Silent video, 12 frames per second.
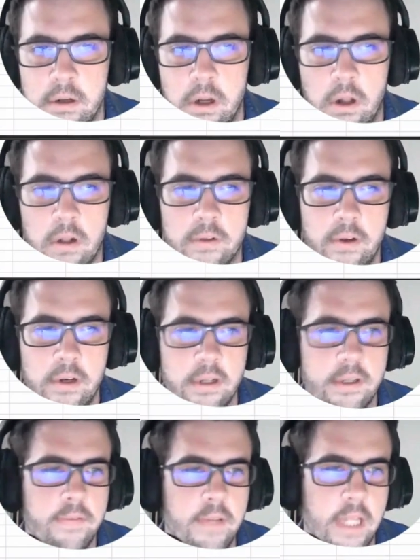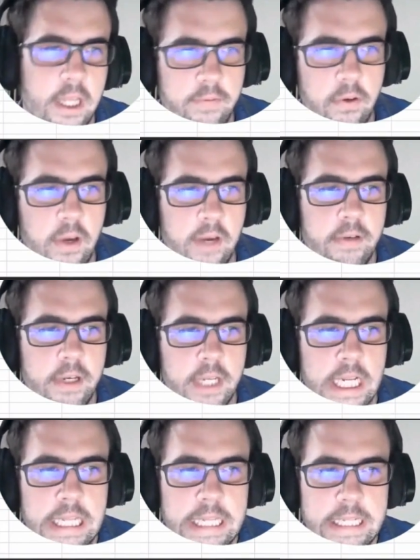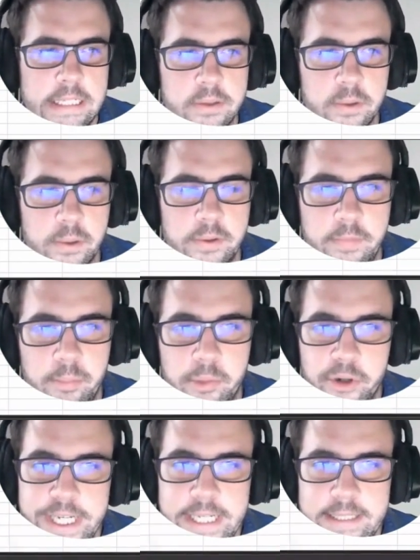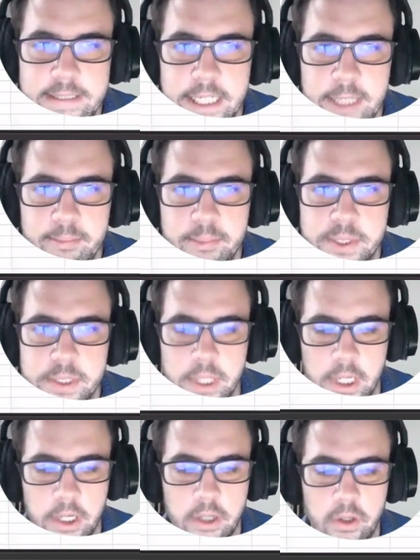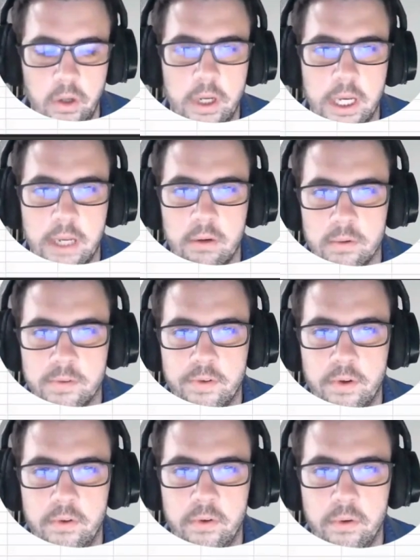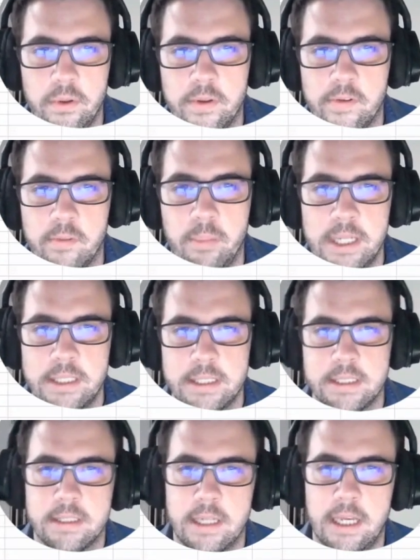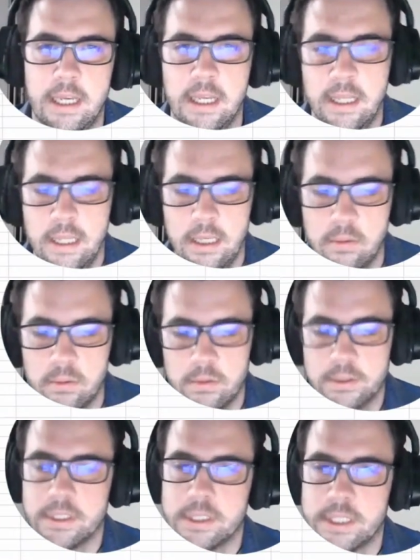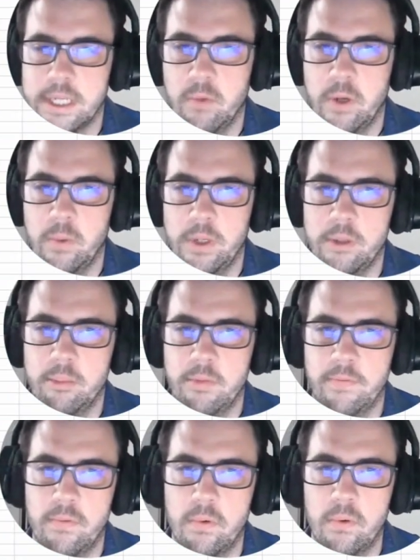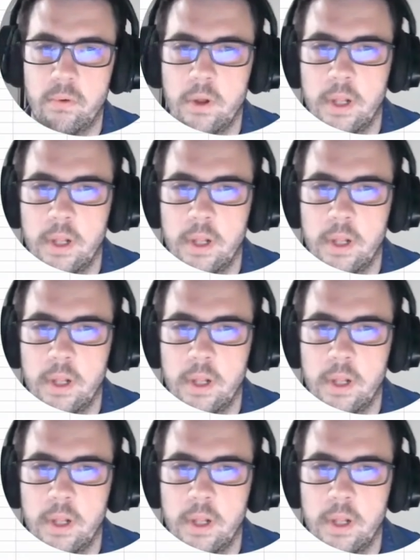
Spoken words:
Alternatively, if you haven't done these sort of pre-steps, you can also do this by just saying equals, the same way we did before,